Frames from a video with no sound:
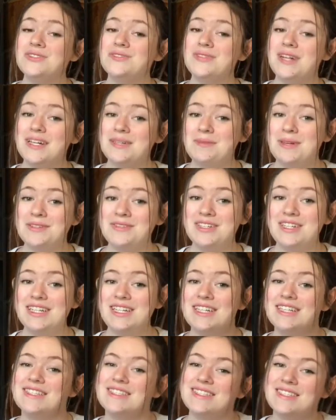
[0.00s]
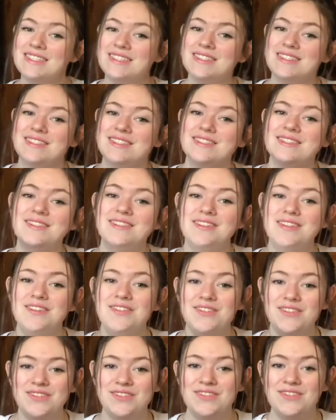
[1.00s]
recommend reading it because it is
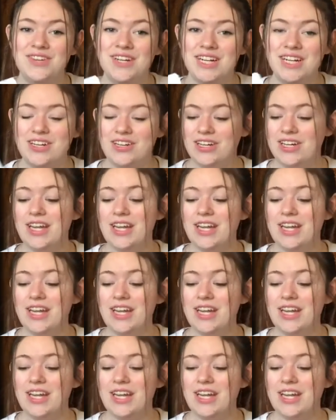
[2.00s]
very good,